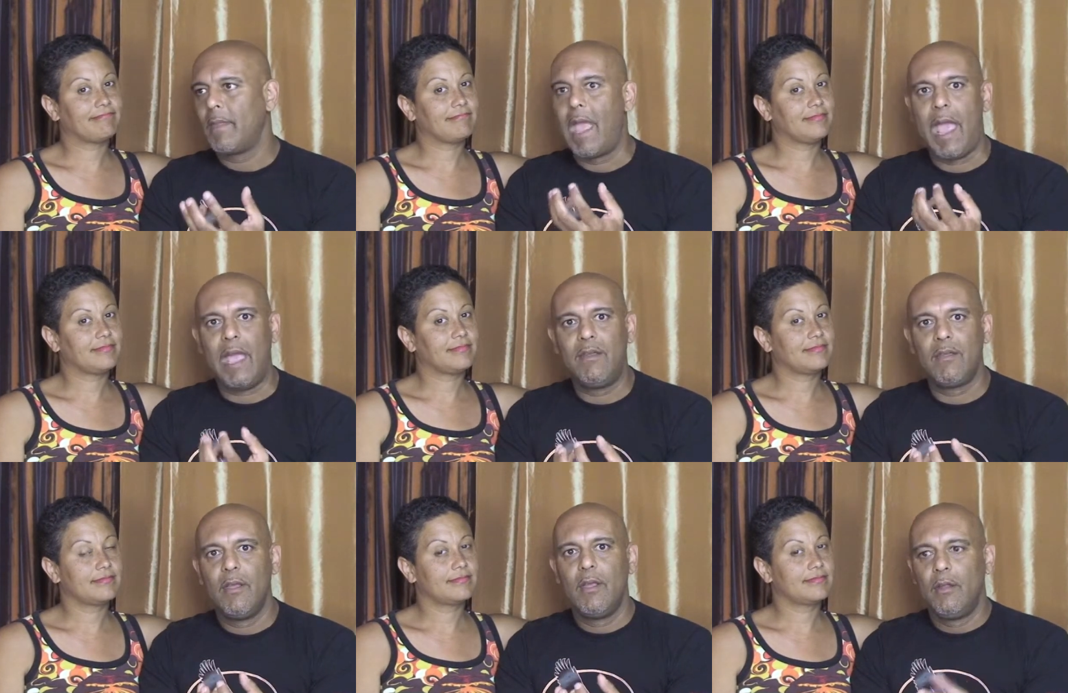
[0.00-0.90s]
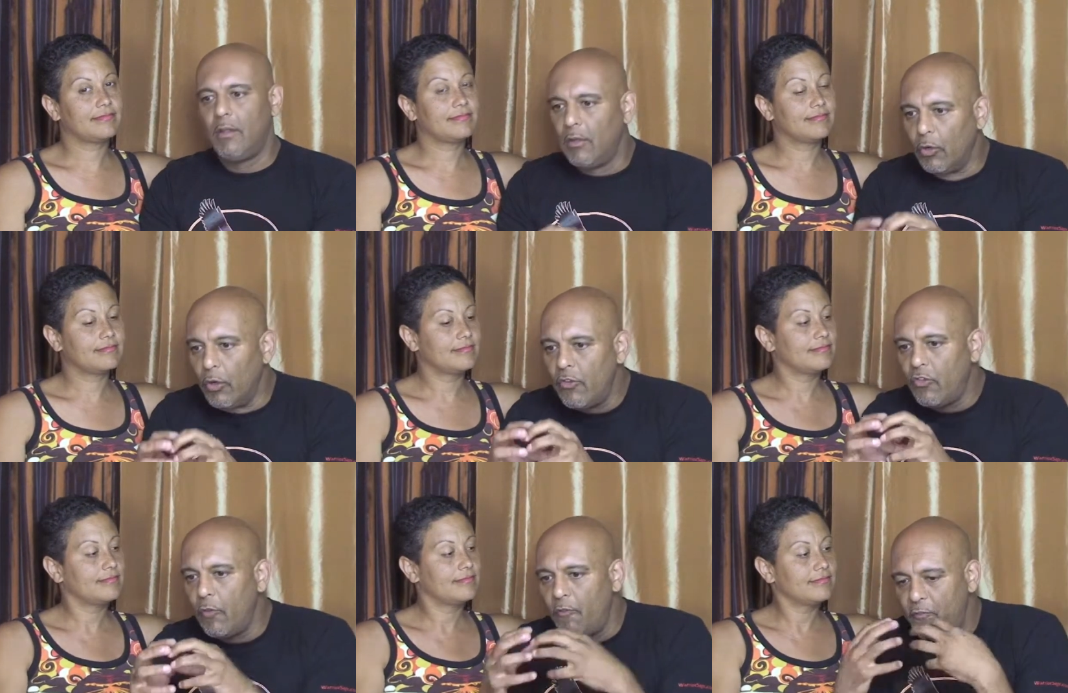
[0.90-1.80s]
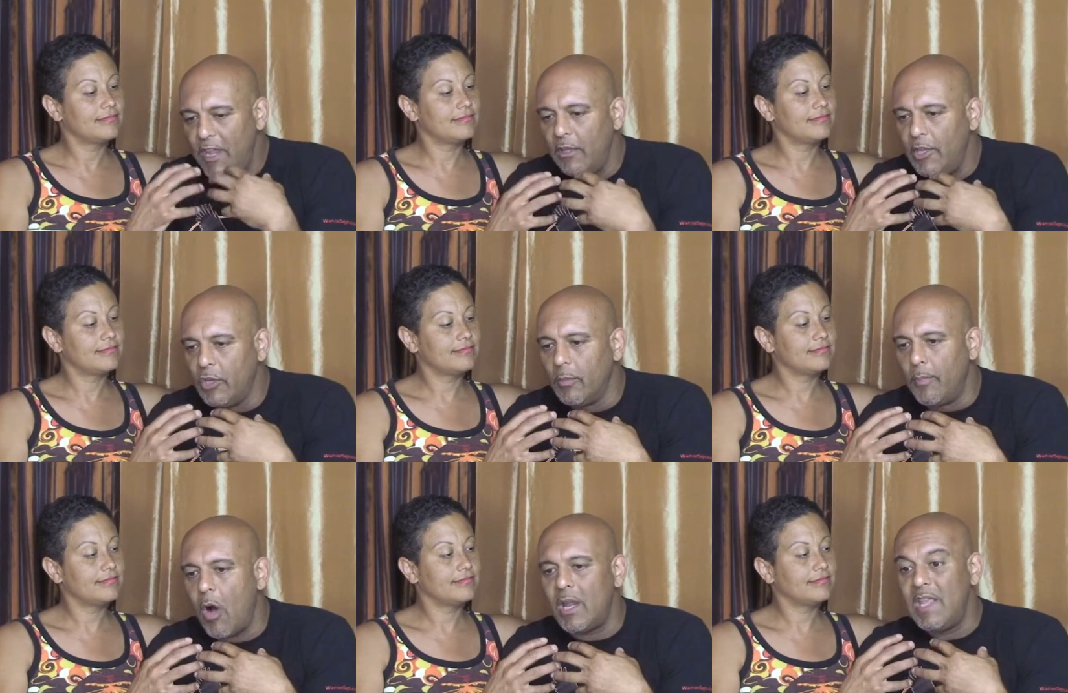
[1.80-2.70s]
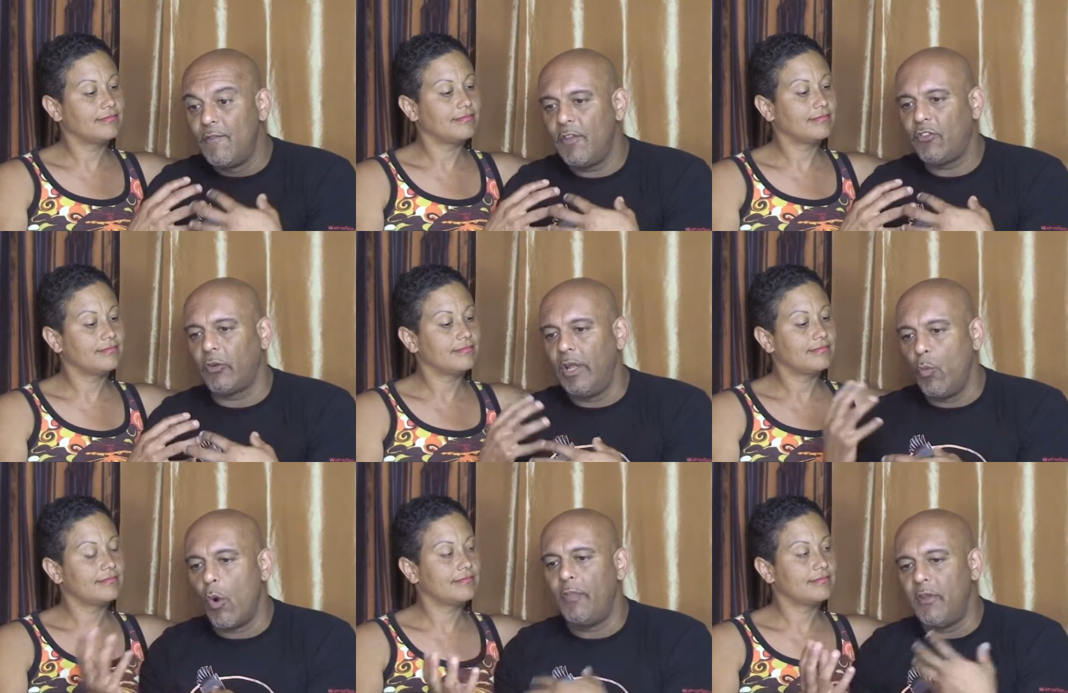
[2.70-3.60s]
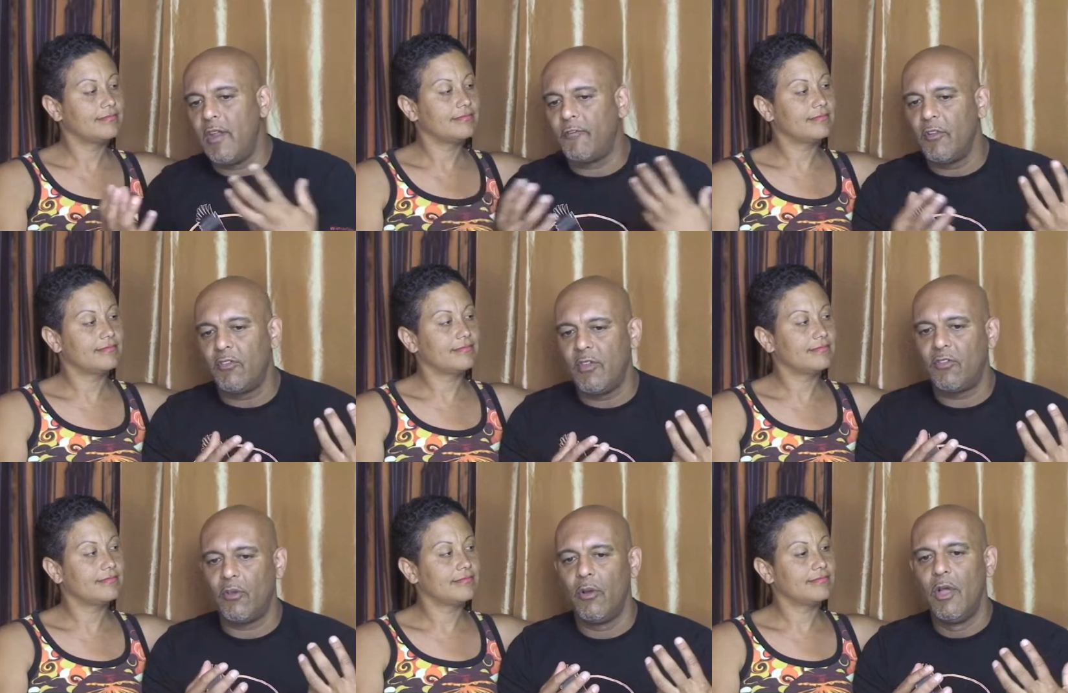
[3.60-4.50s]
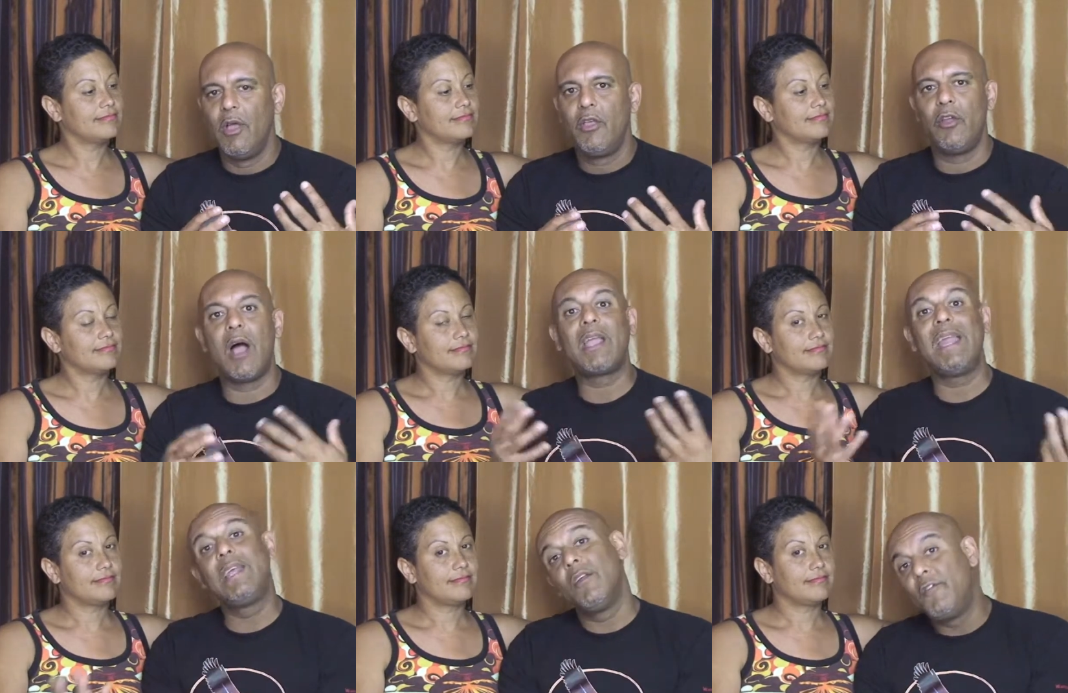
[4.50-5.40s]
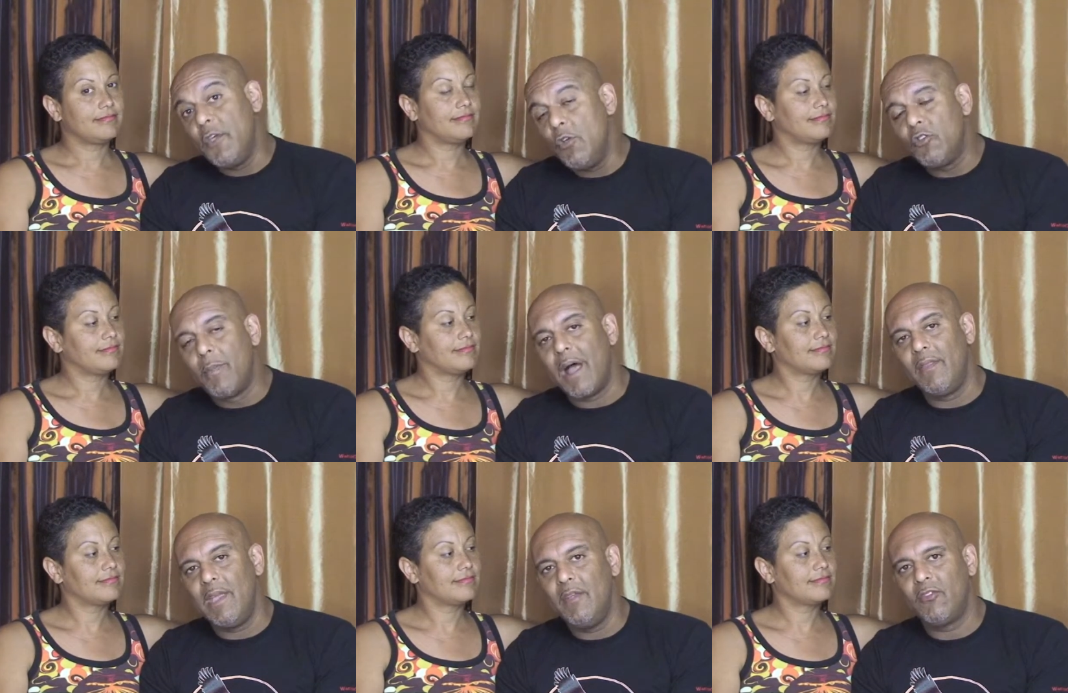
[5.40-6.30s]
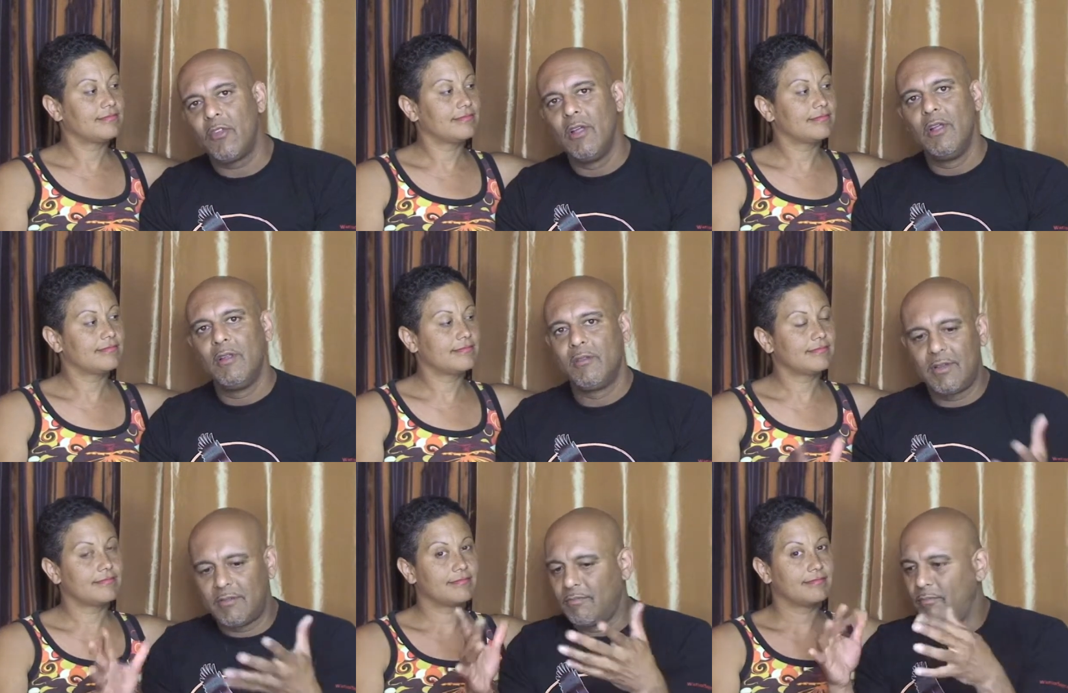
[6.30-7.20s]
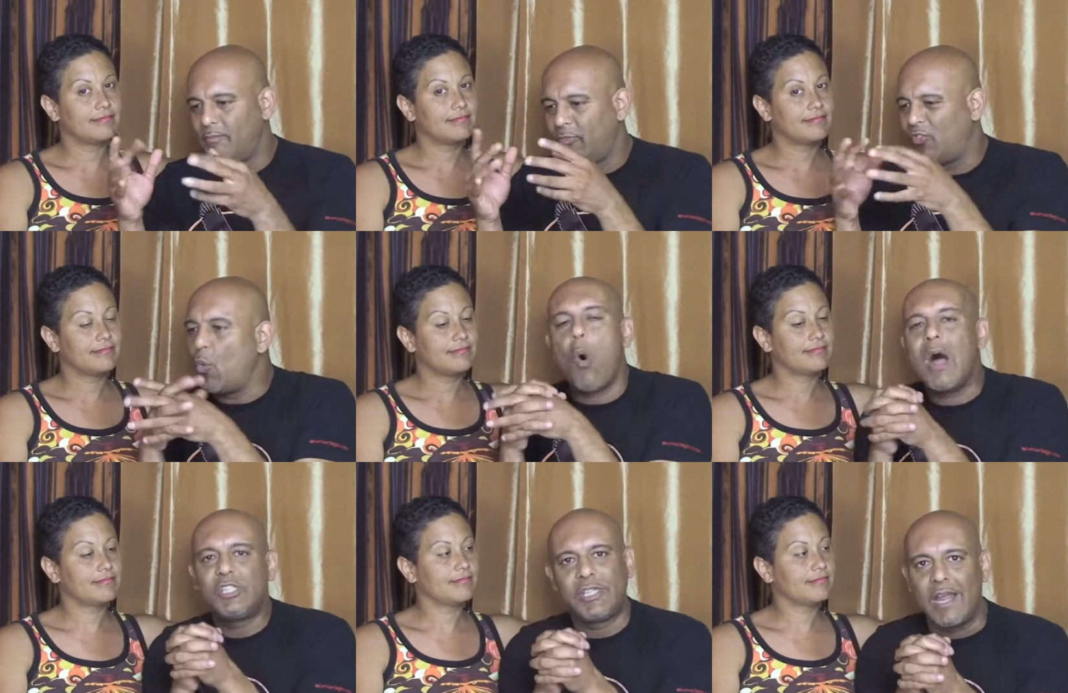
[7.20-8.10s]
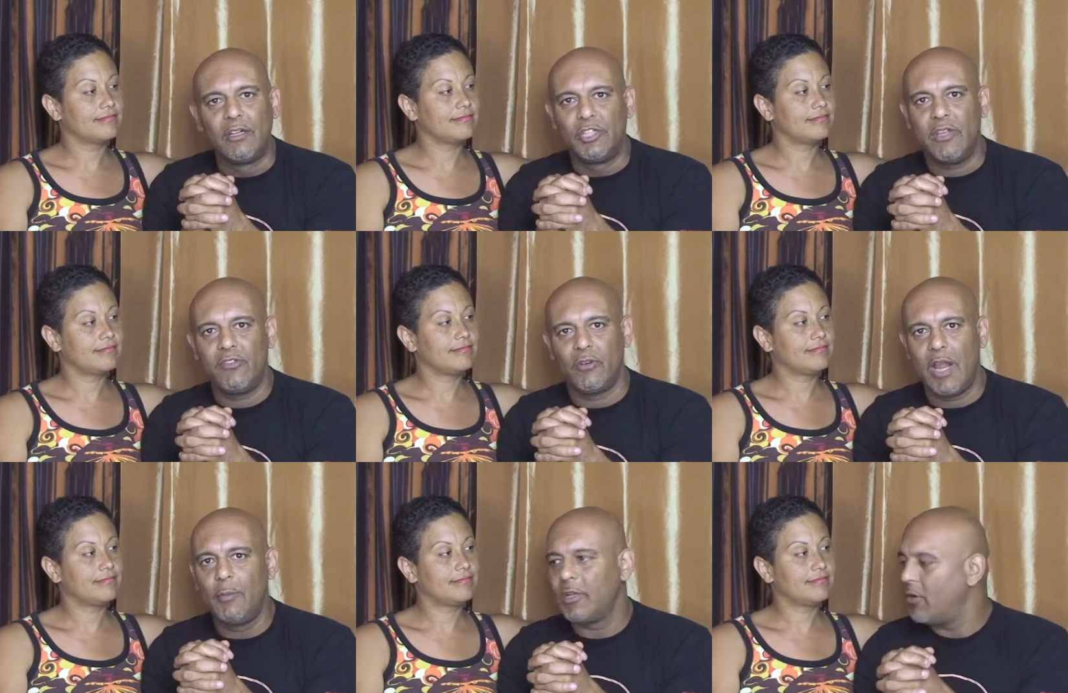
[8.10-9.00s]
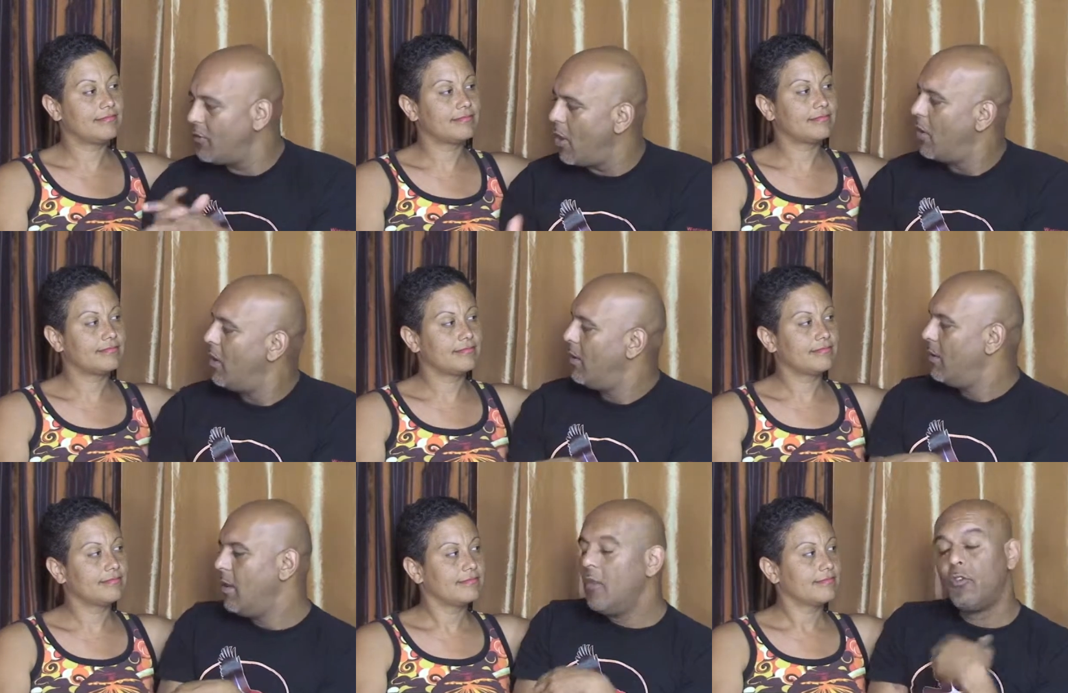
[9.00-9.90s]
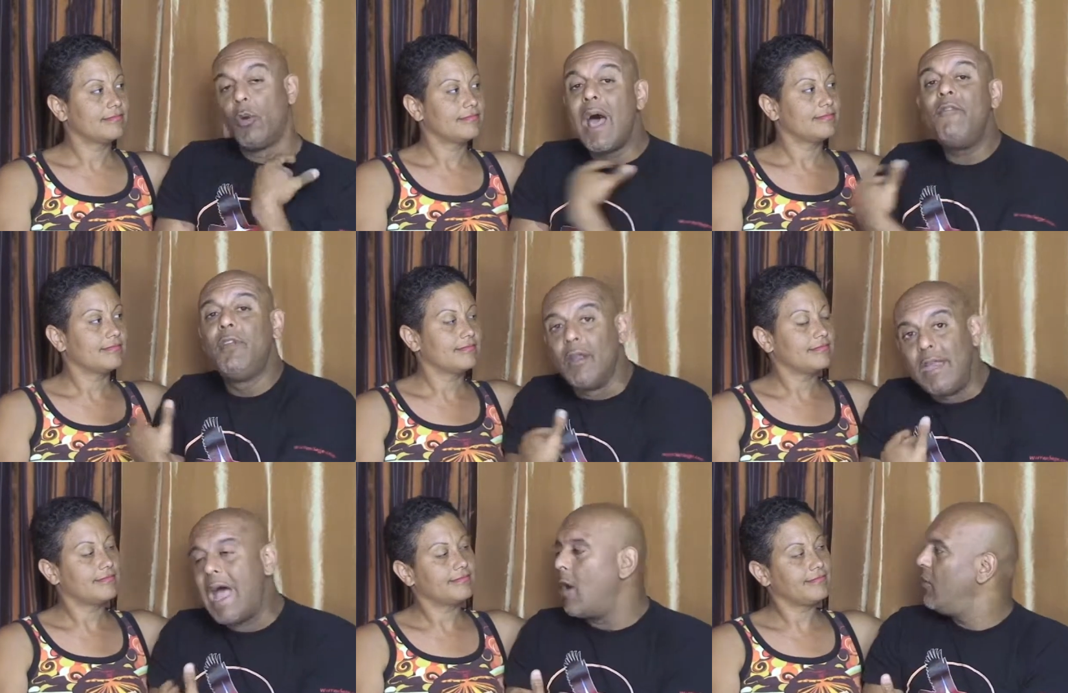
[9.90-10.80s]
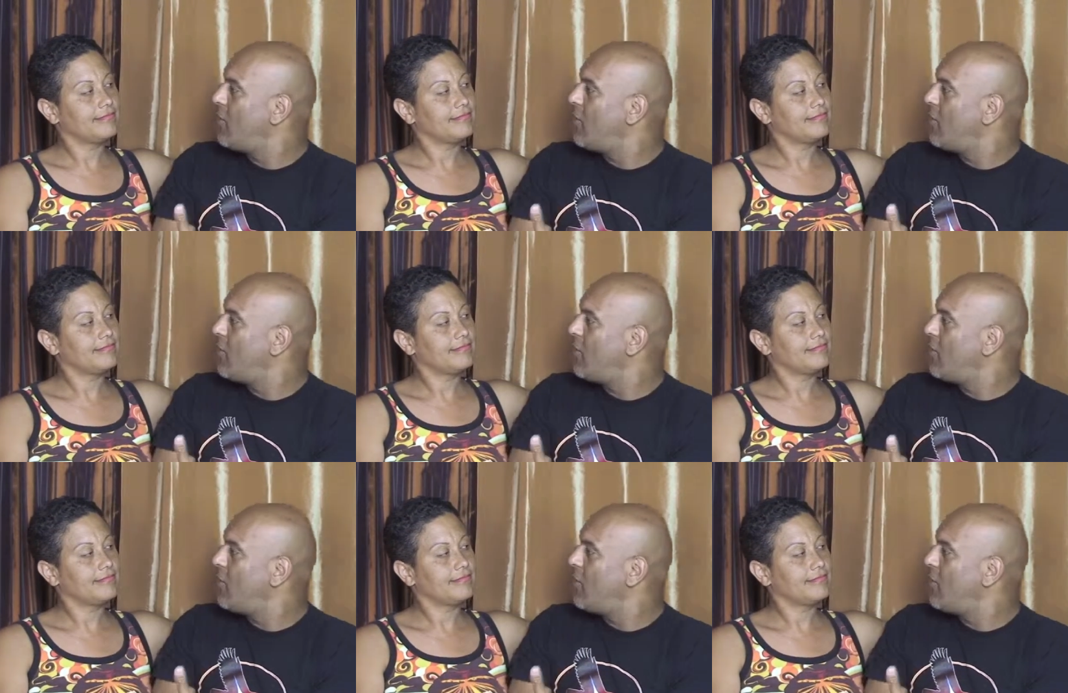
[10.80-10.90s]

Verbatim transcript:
Speaker 1: and learn to feel in your body viscerally what the difference is, so you're not getting confused by these squashed energies. You're able to go, no. So what I've done now